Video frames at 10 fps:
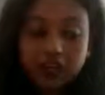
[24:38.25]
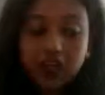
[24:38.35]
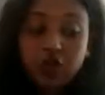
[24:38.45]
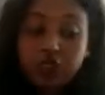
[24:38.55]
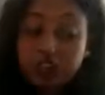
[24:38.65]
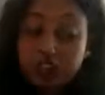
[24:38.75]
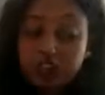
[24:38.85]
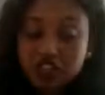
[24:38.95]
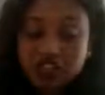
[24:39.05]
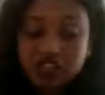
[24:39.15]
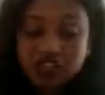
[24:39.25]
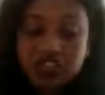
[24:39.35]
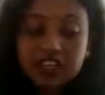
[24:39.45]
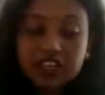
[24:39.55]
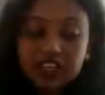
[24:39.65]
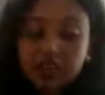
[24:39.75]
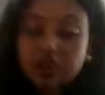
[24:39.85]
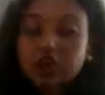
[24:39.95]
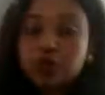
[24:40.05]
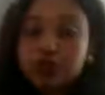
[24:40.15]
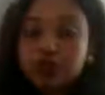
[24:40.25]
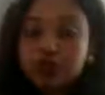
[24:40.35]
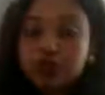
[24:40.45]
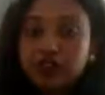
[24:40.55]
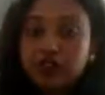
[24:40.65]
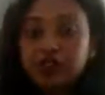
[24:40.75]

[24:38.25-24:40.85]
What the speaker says: or restrictions that ought to be followed?